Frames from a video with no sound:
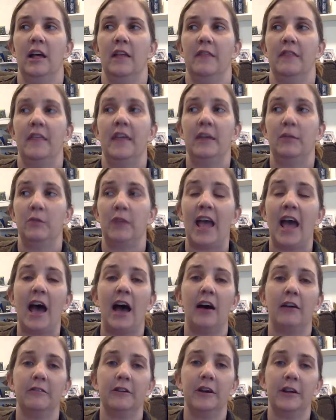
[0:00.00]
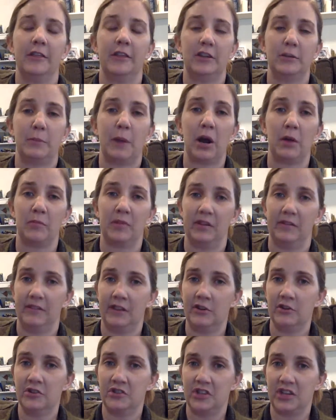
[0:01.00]
Then we have the Department of
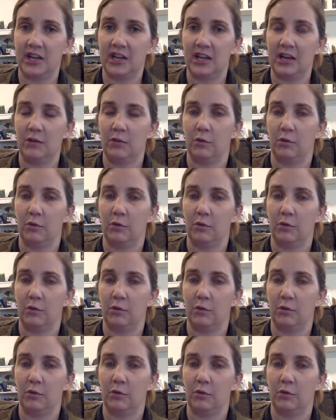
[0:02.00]
Energy